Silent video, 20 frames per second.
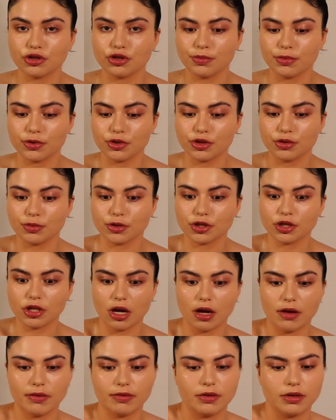super, super
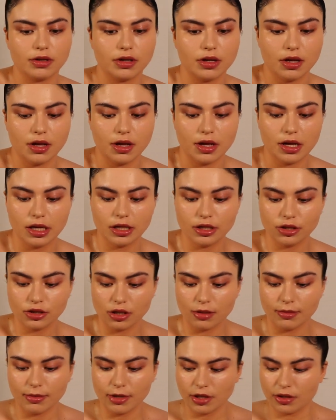soft.
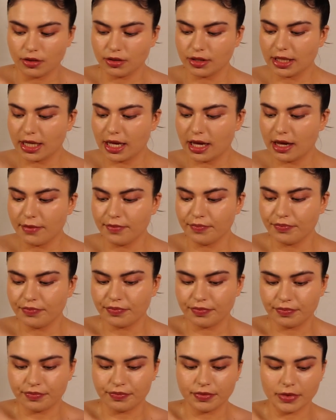So I'm going to use that
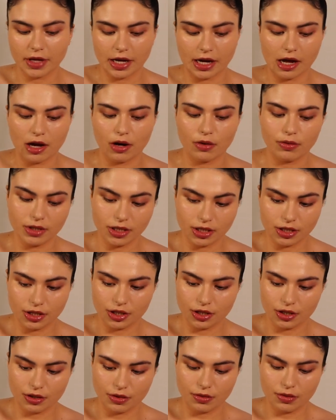like I always
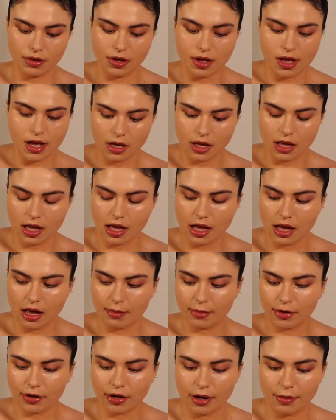do.
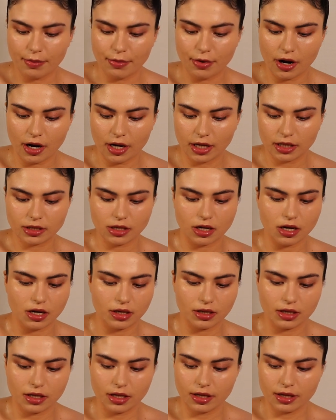I'm going to grab product
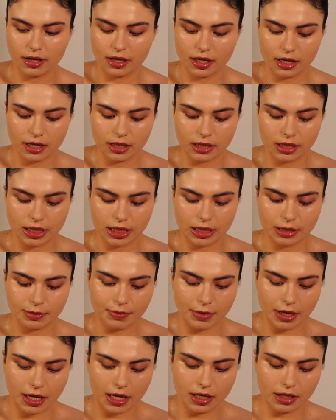on the
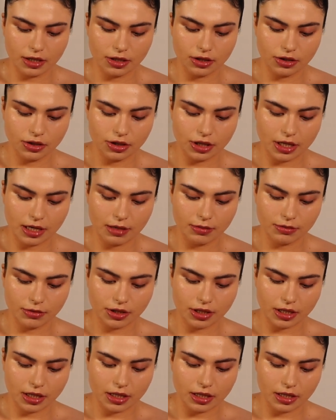sponge, and I'm
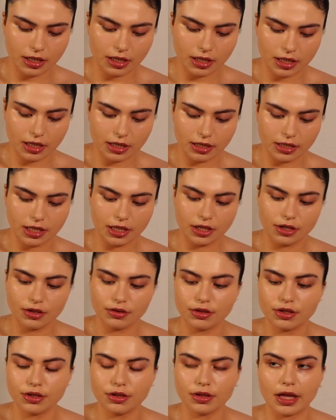just going to continue
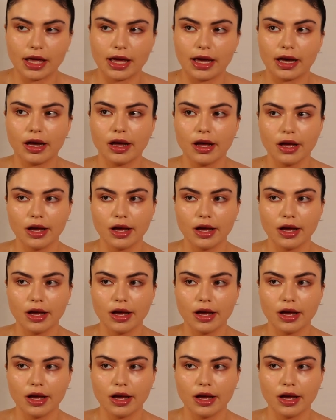to, like,